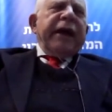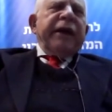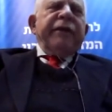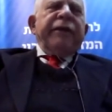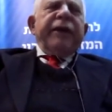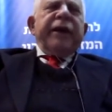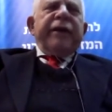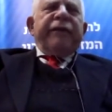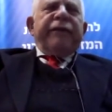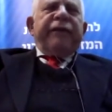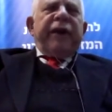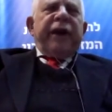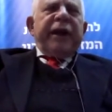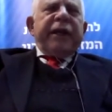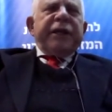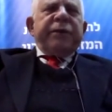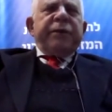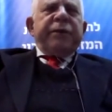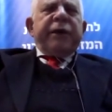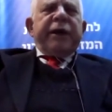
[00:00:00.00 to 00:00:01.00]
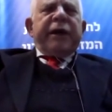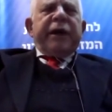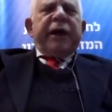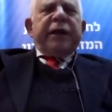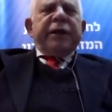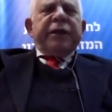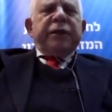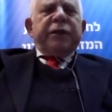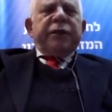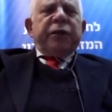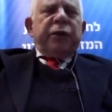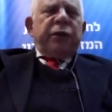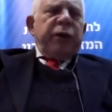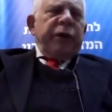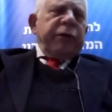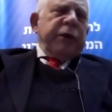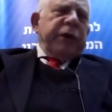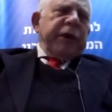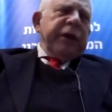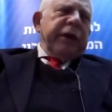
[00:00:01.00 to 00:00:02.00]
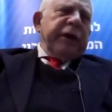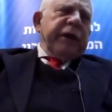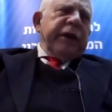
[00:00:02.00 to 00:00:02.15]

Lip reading: of the advisory council to UNRWA,